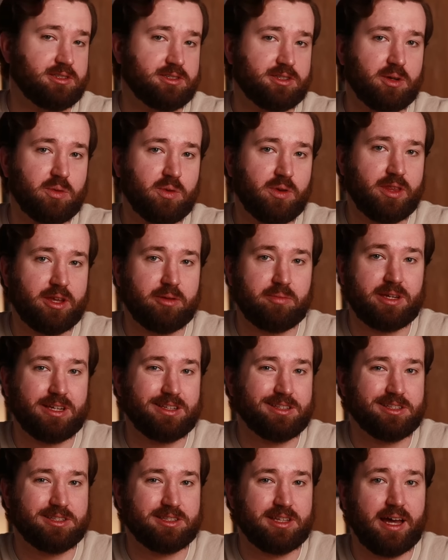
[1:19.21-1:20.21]
And so what that
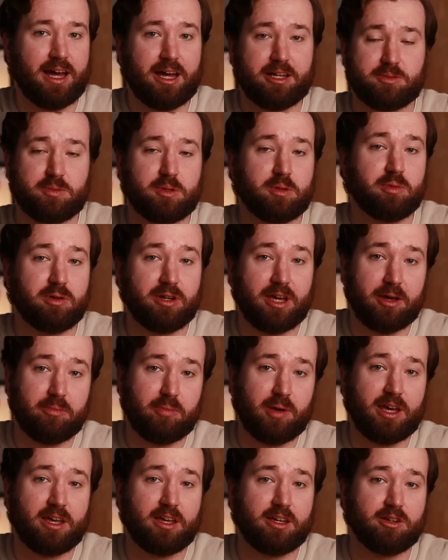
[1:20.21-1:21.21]
means is that as people
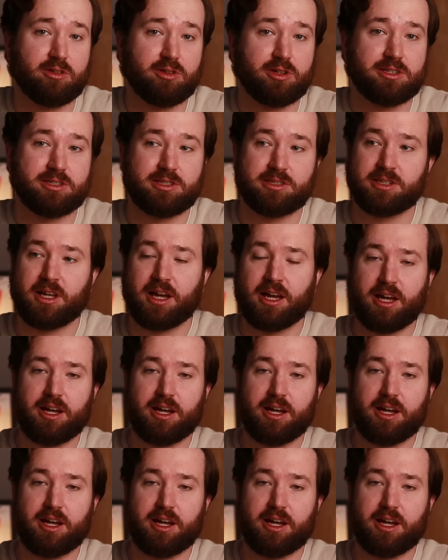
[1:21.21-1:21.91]
get pay increases,